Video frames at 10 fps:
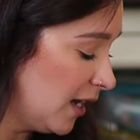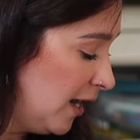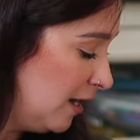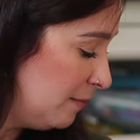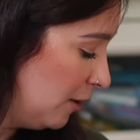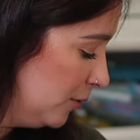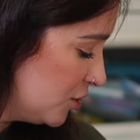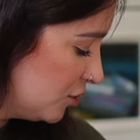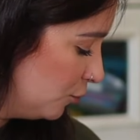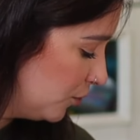um i
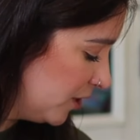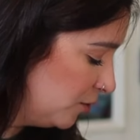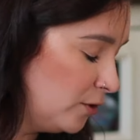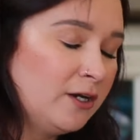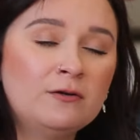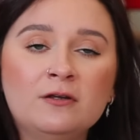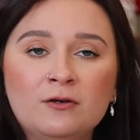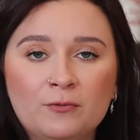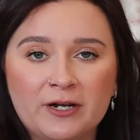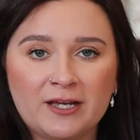wish the woody one
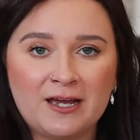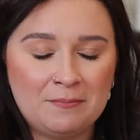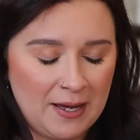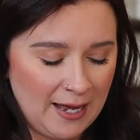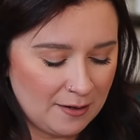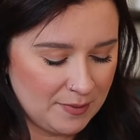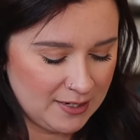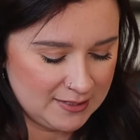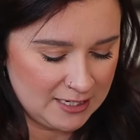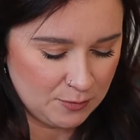would have came back
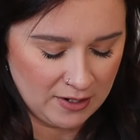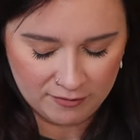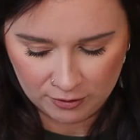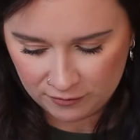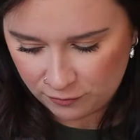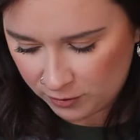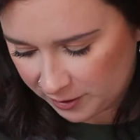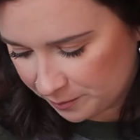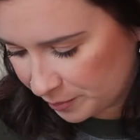because that's what i voted for